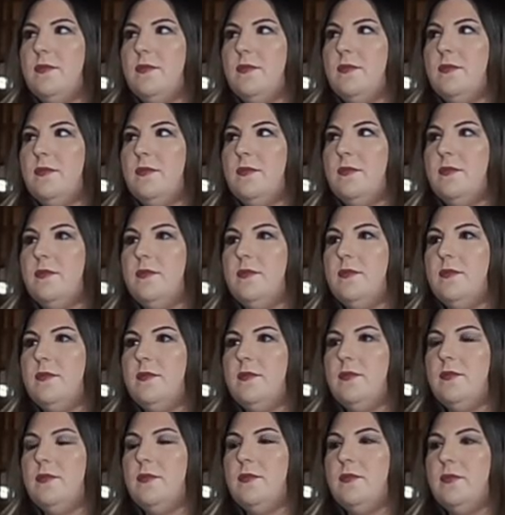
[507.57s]

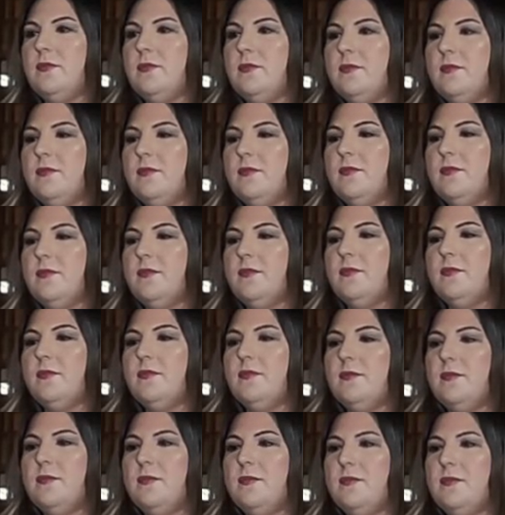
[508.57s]

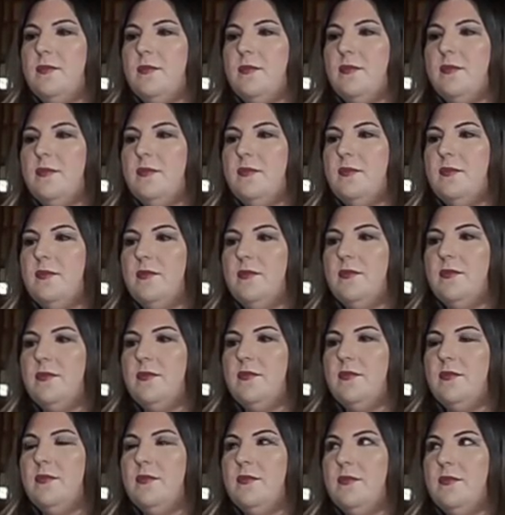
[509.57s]

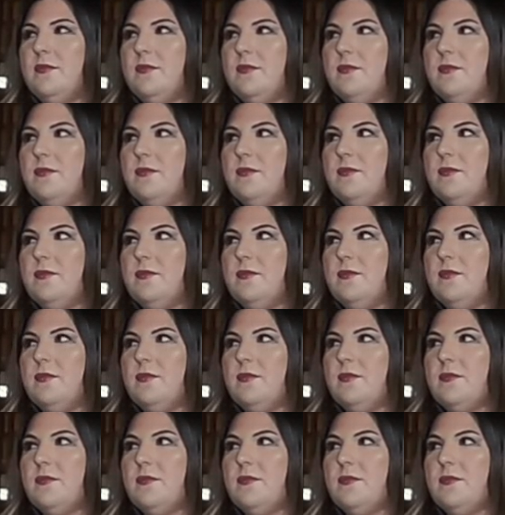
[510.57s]
(silent)